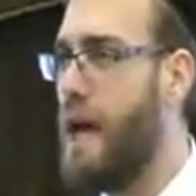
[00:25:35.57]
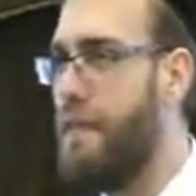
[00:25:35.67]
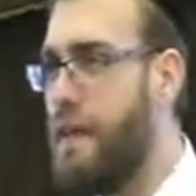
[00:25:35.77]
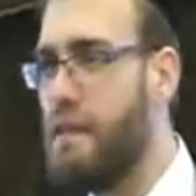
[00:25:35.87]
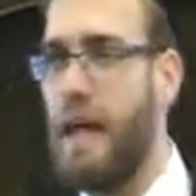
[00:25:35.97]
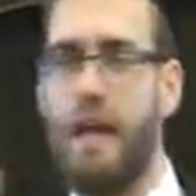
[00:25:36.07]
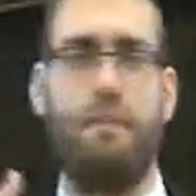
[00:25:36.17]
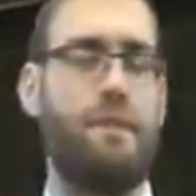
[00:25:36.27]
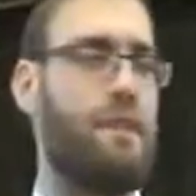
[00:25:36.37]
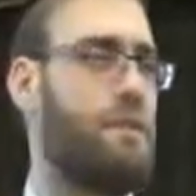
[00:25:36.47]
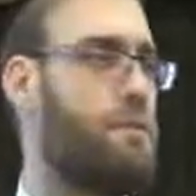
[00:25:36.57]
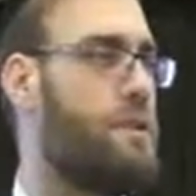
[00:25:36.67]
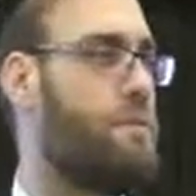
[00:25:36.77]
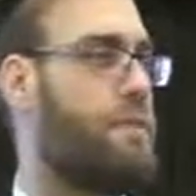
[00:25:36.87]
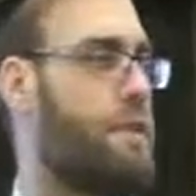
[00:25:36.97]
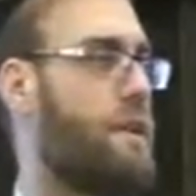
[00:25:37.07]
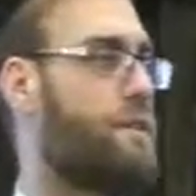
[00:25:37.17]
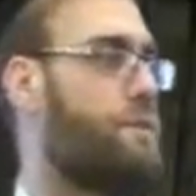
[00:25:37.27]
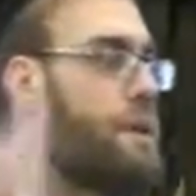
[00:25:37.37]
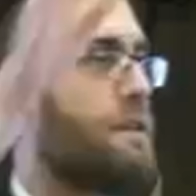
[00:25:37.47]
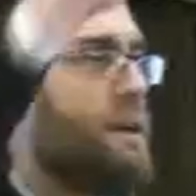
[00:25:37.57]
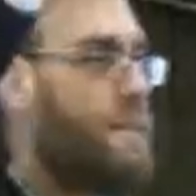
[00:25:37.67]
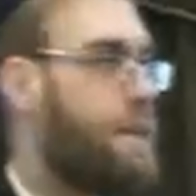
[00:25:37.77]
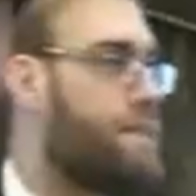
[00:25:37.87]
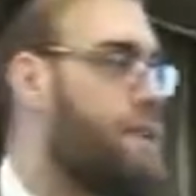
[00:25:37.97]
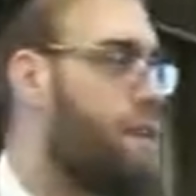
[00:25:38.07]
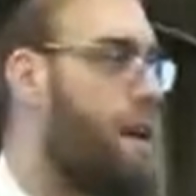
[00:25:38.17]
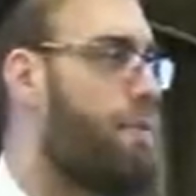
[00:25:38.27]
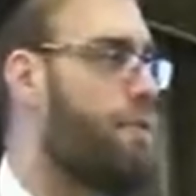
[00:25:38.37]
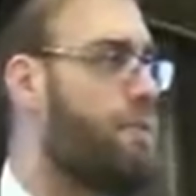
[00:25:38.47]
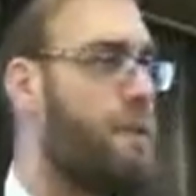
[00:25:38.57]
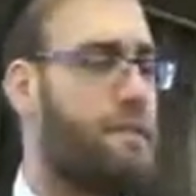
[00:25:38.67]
And they let him into the room, of course, quickly, and they sealed up the room.